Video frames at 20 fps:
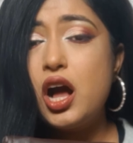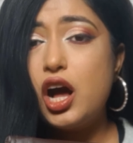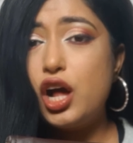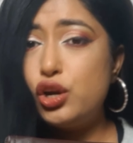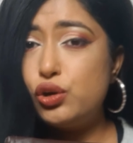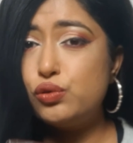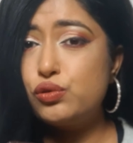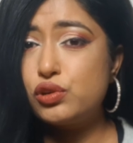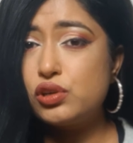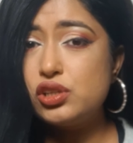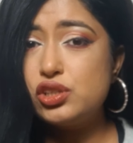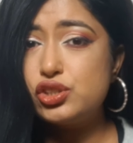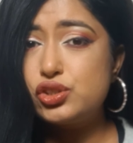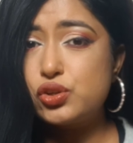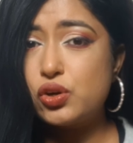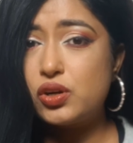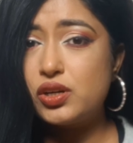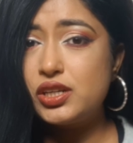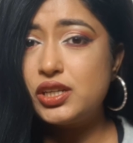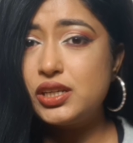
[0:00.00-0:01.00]
a local
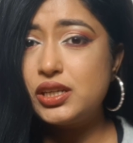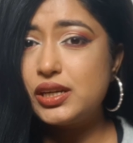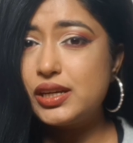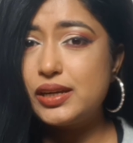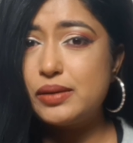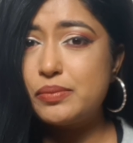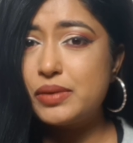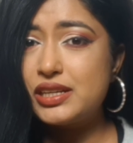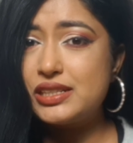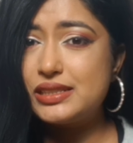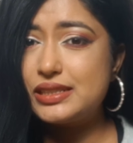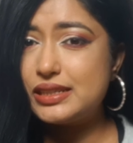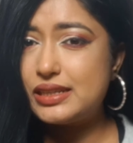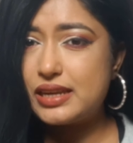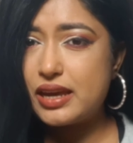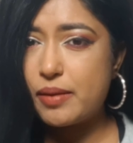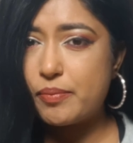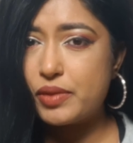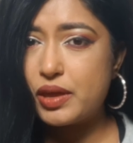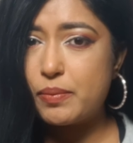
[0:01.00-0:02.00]
store here in my
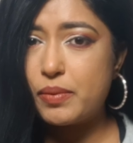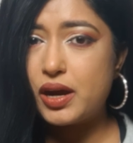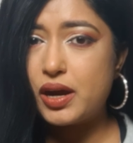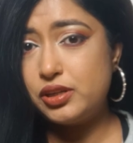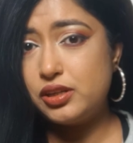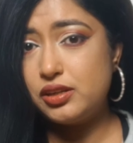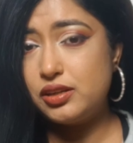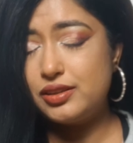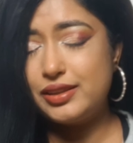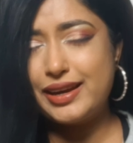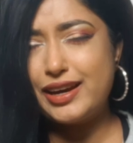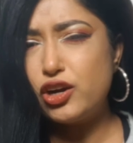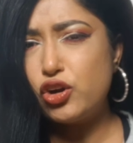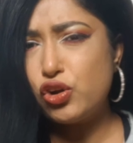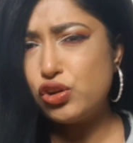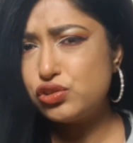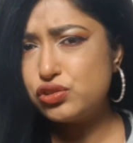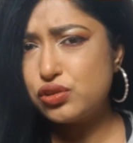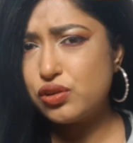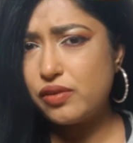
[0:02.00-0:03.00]
city, Ahmedabad. They are
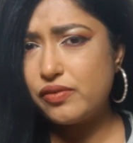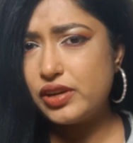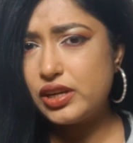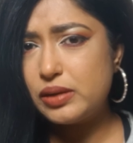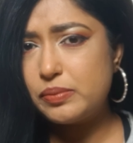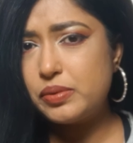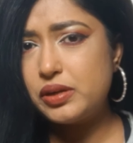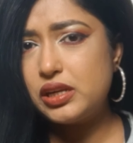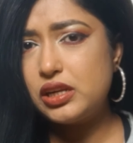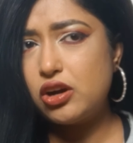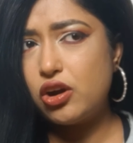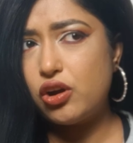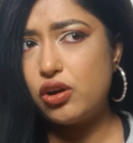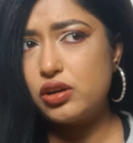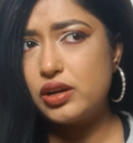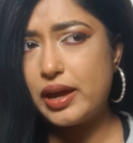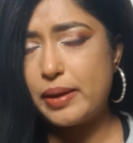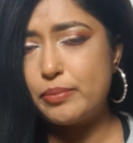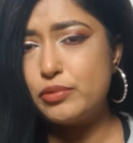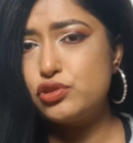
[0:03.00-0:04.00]
also available
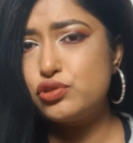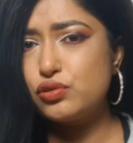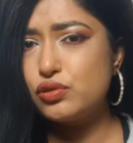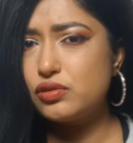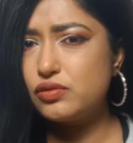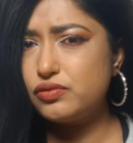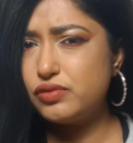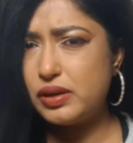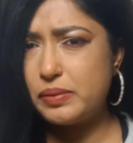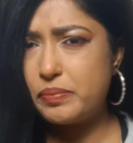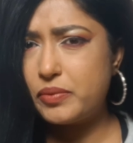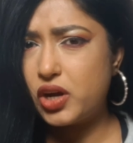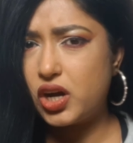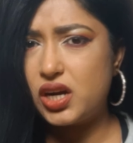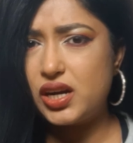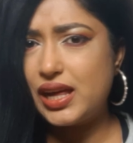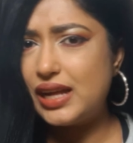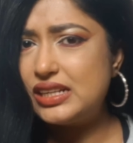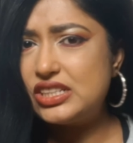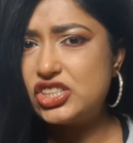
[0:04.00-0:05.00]
on Amazon,
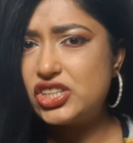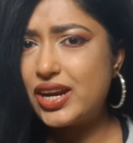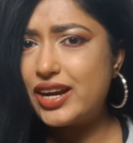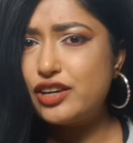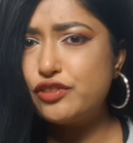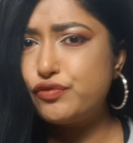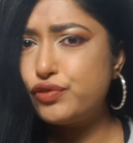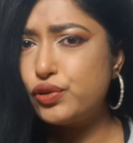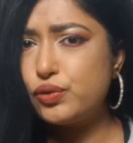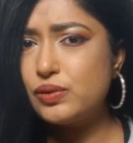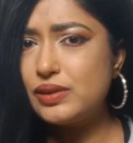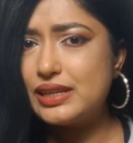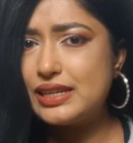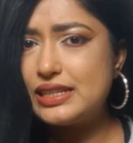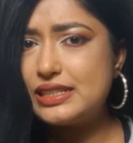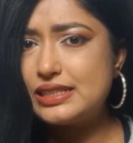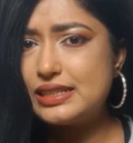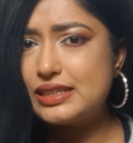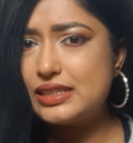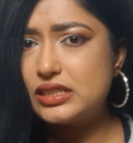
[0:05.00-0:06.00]
Flipkart. I'll share a few
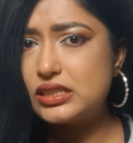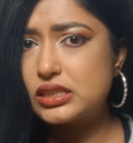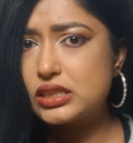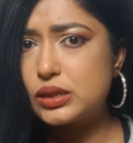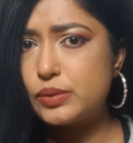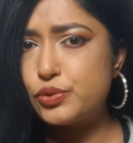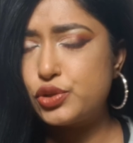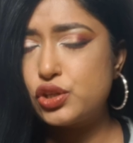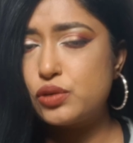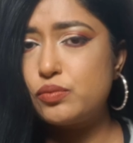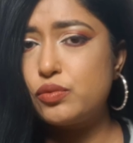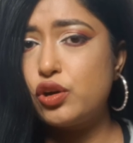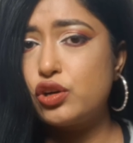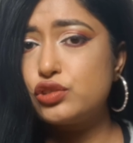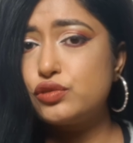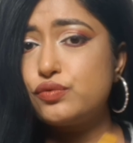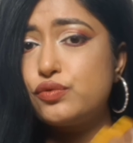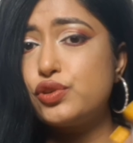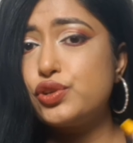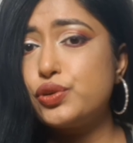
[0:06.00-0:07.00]
links in the description
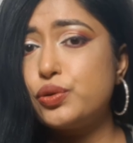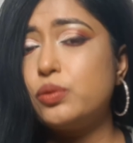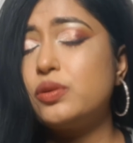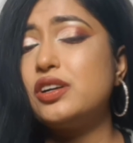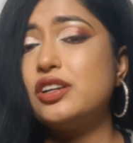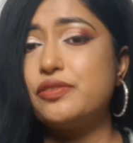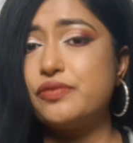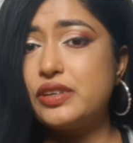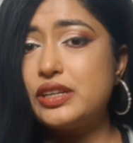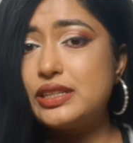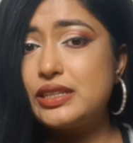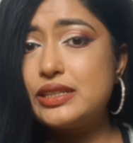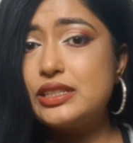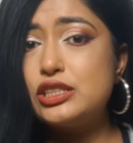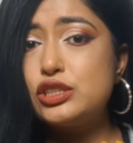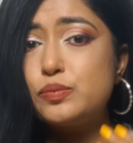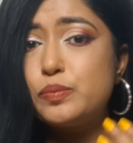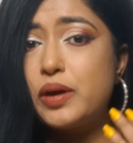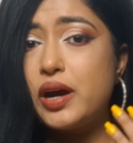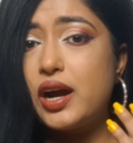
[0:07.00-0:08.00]
box for your
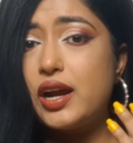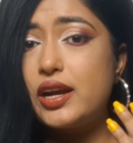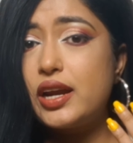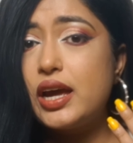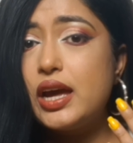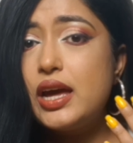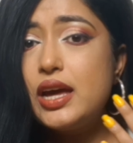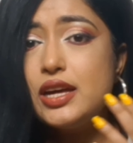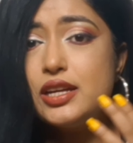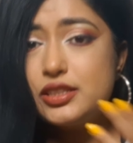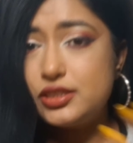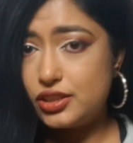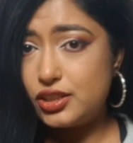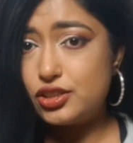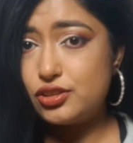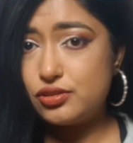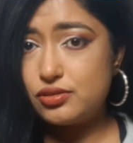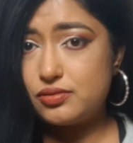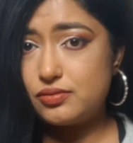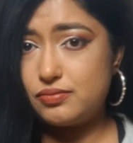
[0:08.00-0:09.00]
convenience, but
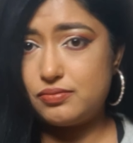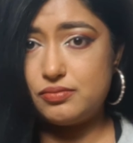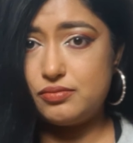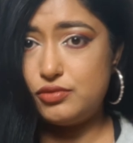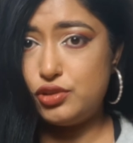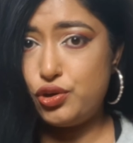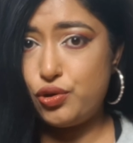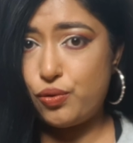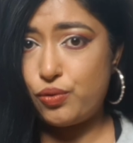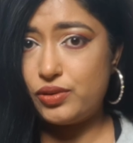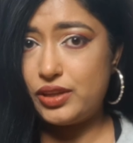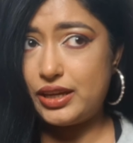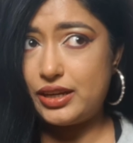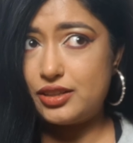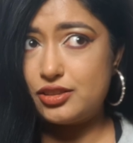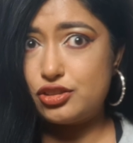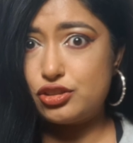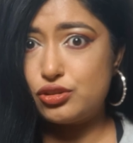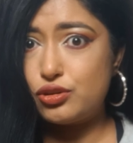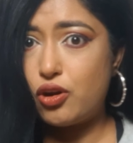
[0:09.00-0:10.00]
just know that
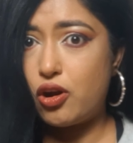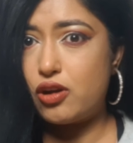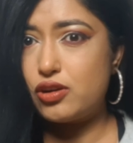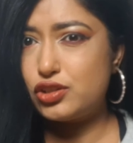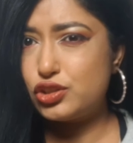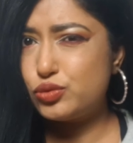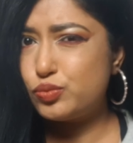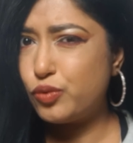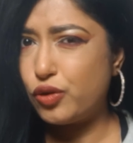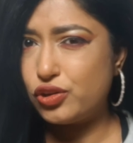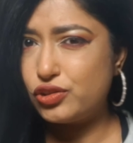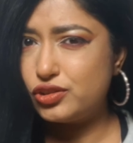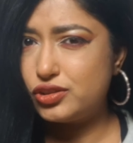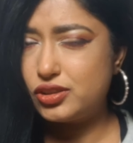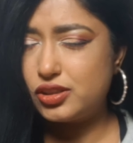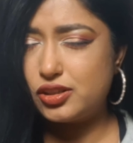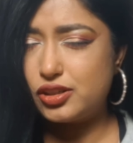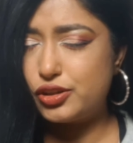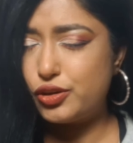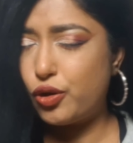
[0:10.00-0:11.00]
it's not
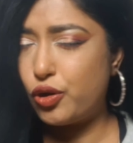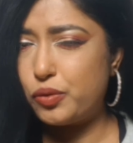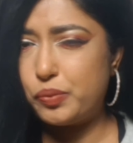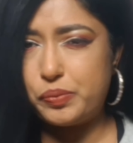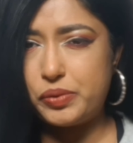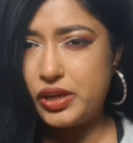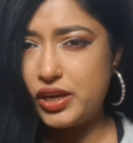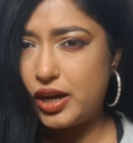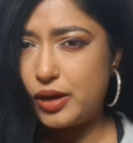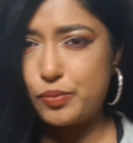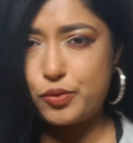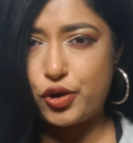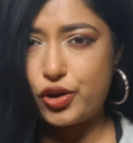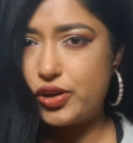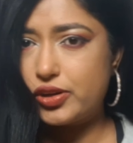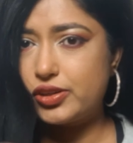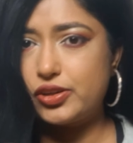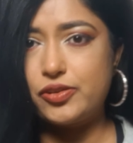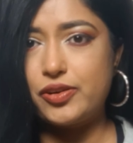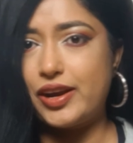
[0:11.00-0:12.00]
sponsored or PR
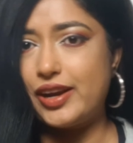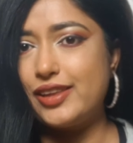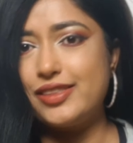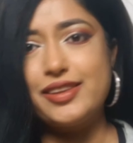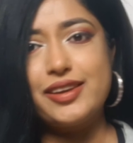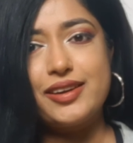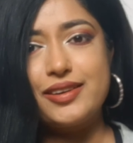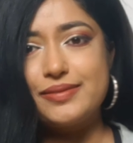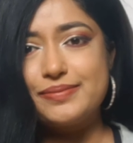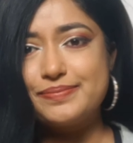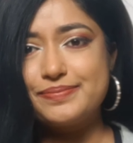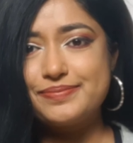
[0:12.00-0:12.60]
product or anything.